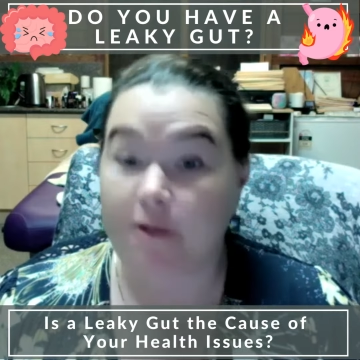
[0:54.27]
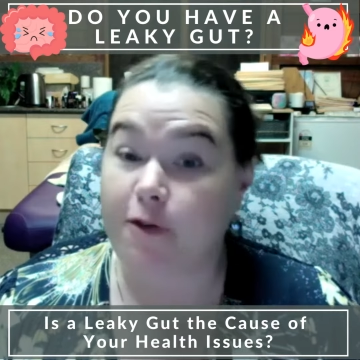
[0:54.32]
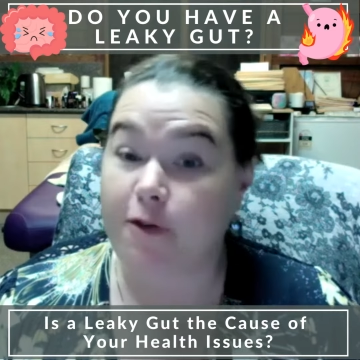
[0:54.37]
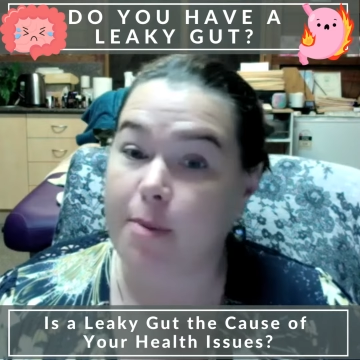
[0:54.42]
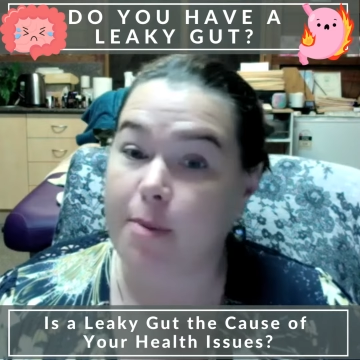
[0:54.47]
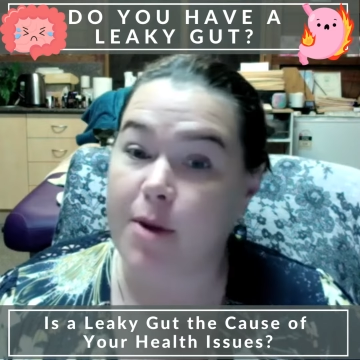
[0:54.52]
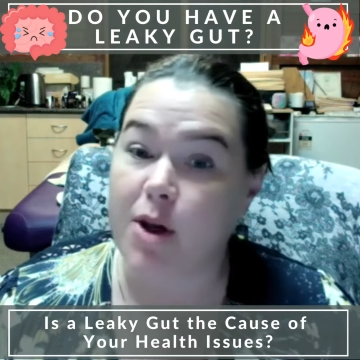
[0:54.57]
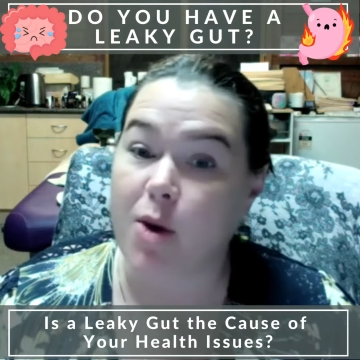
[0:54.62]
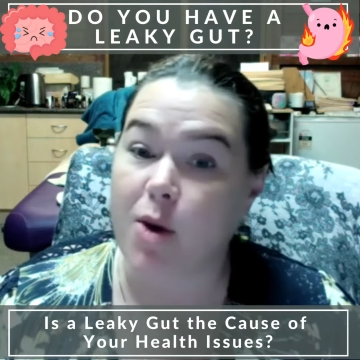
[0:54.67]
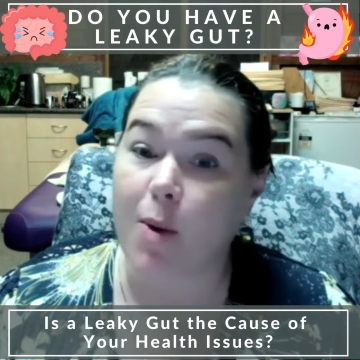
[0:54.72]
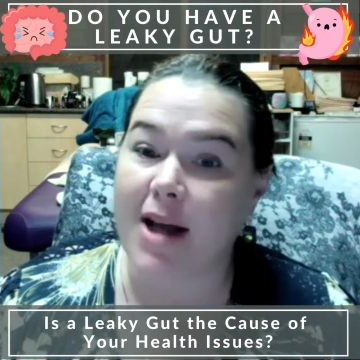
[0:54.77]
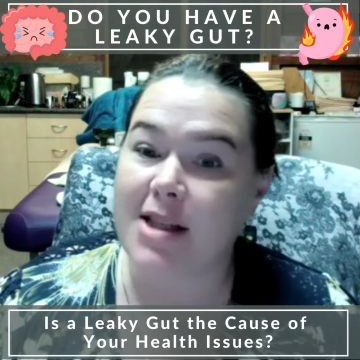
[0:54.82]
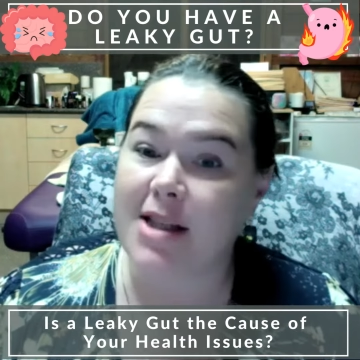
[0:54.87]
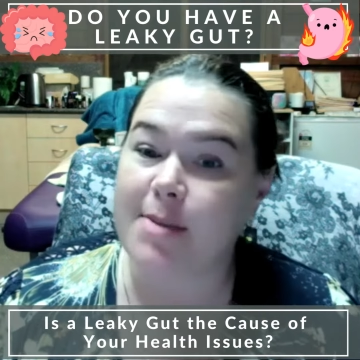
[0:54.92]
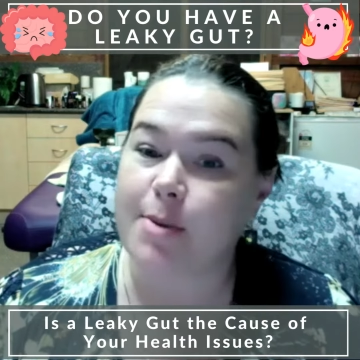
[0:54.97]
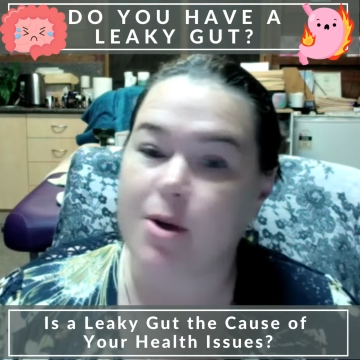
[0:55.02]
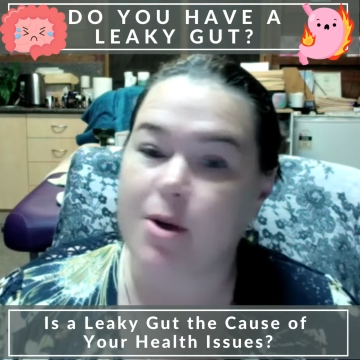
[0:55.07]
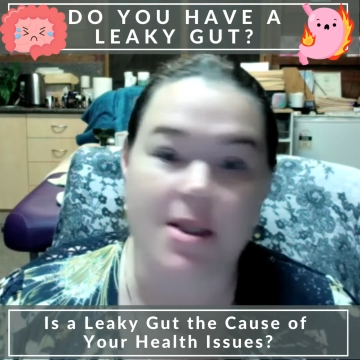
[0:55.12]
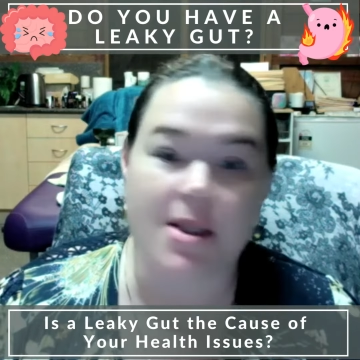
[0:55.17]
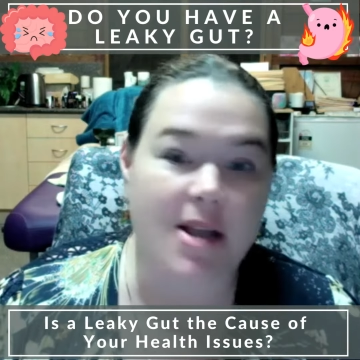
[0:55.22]
from the US
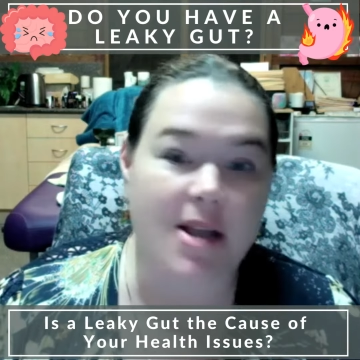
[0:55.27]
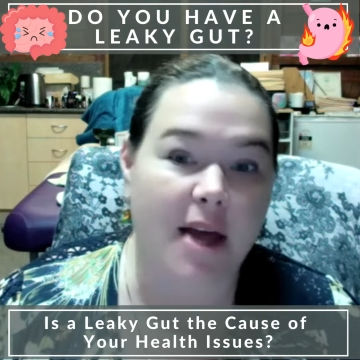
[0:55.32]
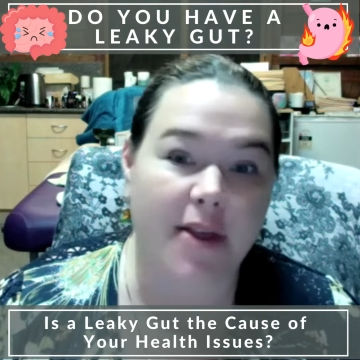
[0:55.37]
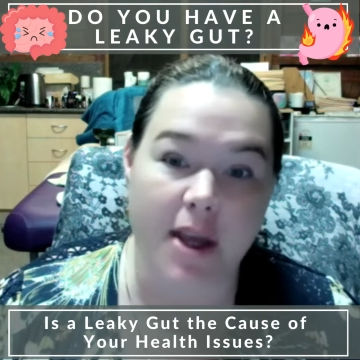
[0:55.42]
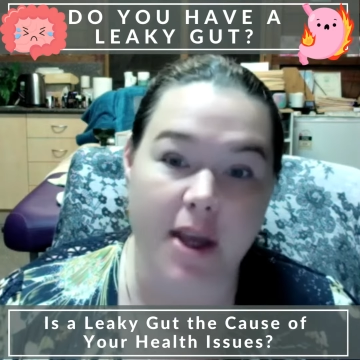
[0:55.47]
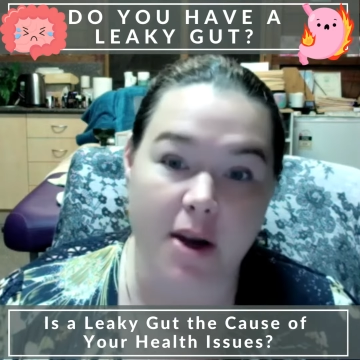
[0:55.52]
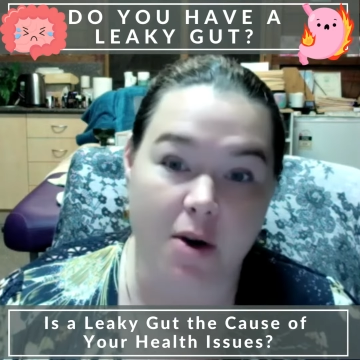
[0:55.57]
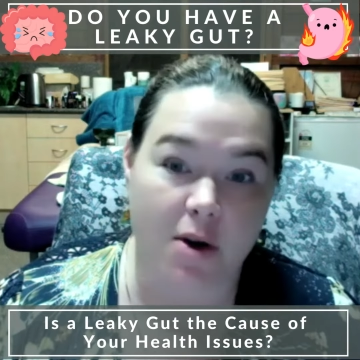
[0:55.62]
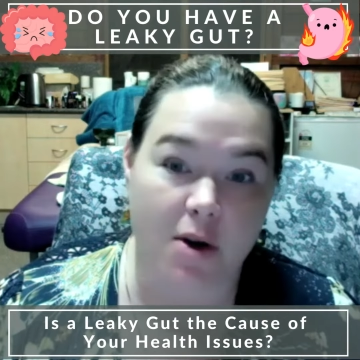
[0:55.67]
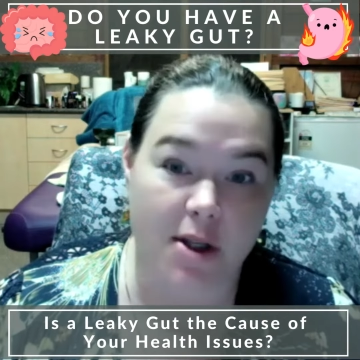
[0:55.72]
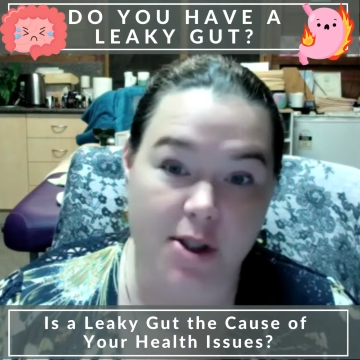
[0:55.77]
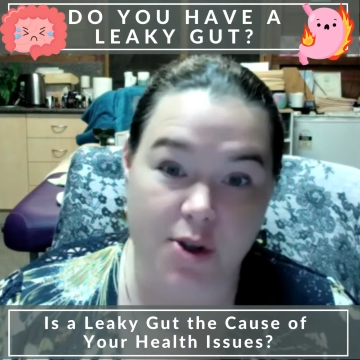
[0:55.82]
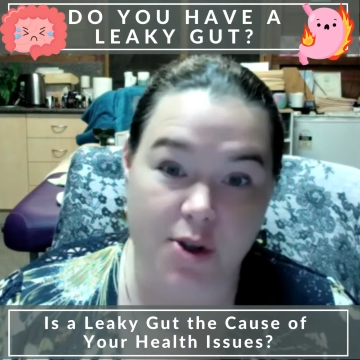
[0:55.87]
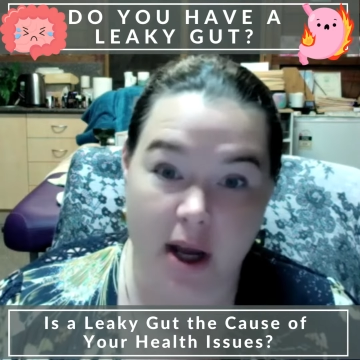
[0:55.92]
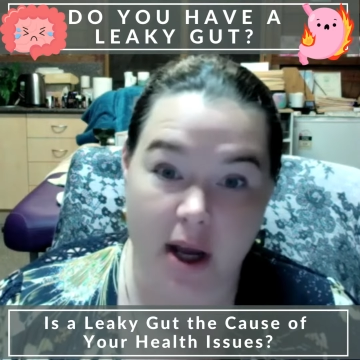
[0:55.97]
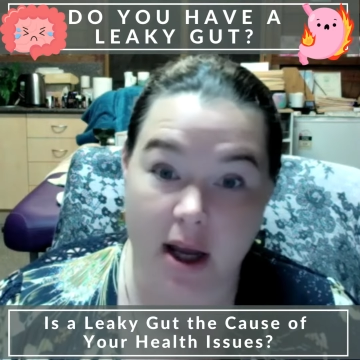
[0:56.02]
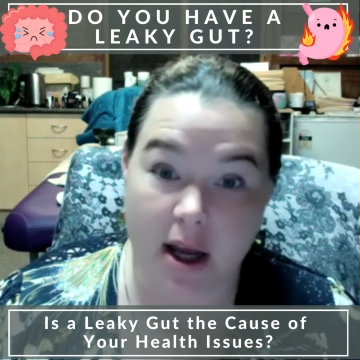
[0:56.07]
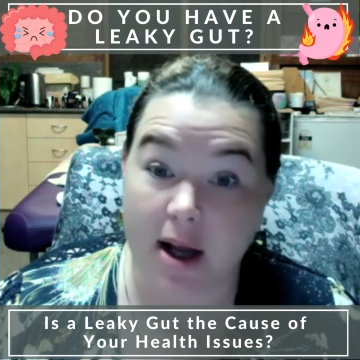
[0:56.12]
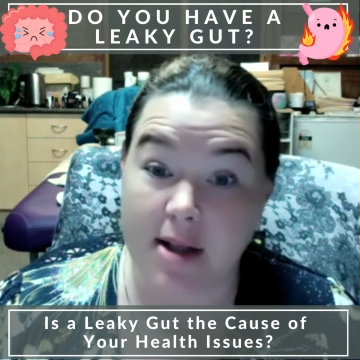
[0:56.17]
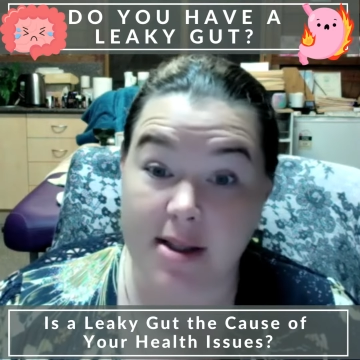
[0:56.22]
because nothing here in
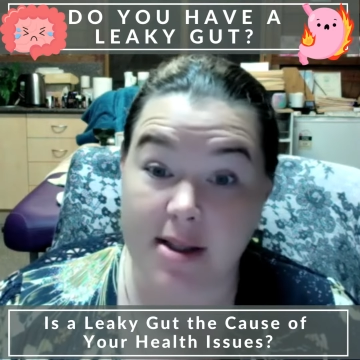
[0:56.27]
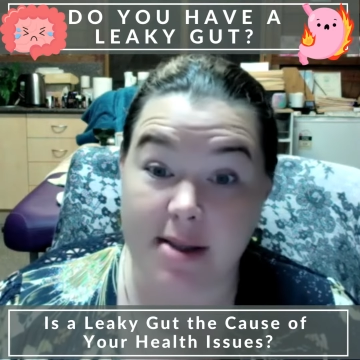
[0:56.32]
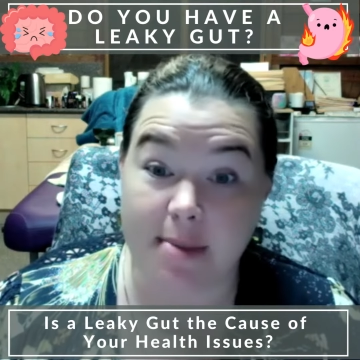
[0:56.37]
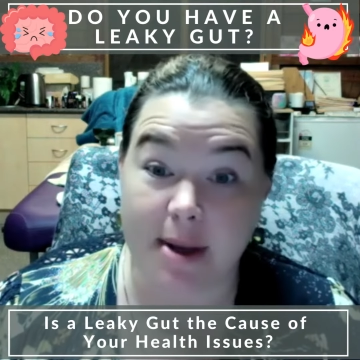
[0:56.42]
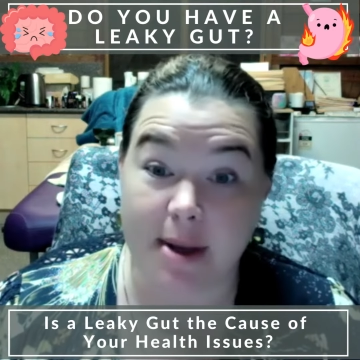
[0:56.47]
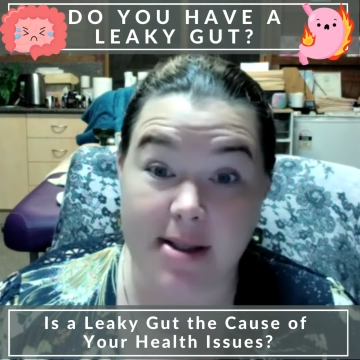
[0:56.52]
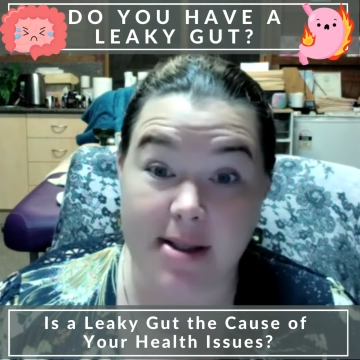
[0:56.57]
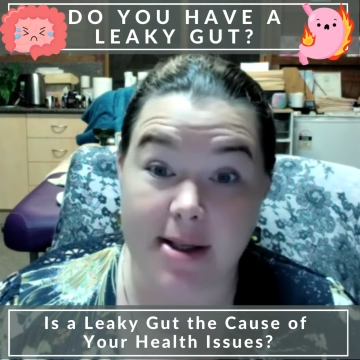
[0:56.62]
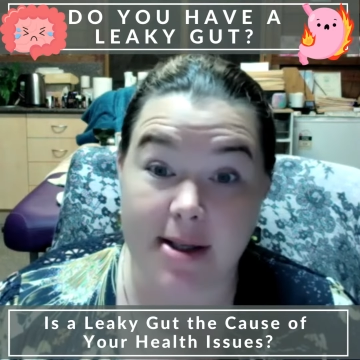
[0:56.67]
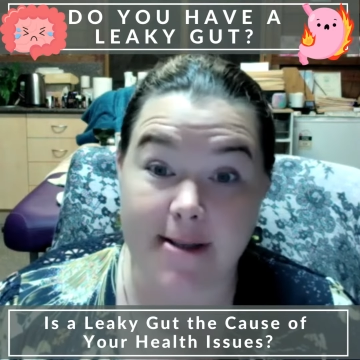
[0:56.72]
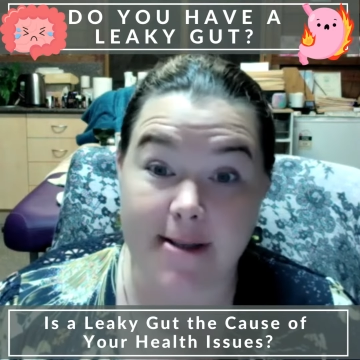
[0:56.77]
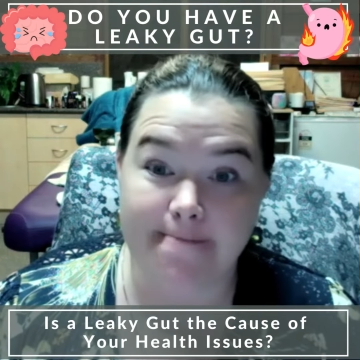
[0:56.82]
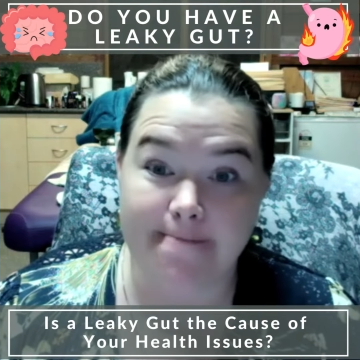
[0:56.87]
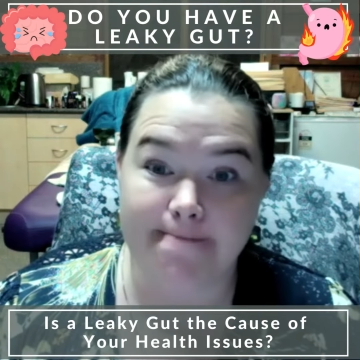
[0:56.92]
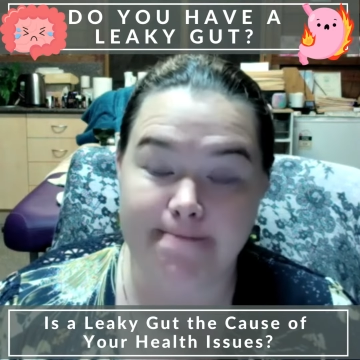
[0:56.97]
Australia cuts the mustard.